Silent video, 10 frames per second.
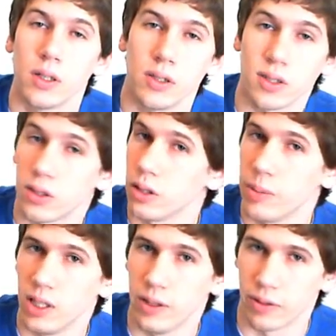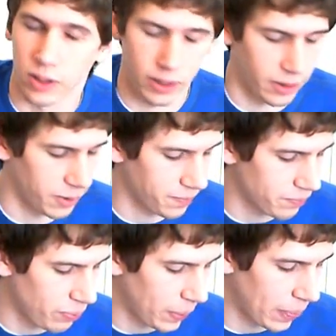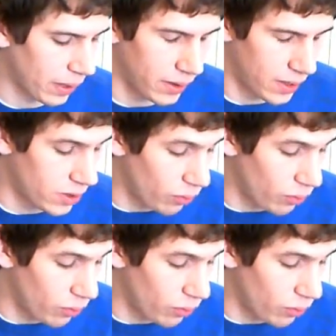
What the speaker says: just a little bit of different color. And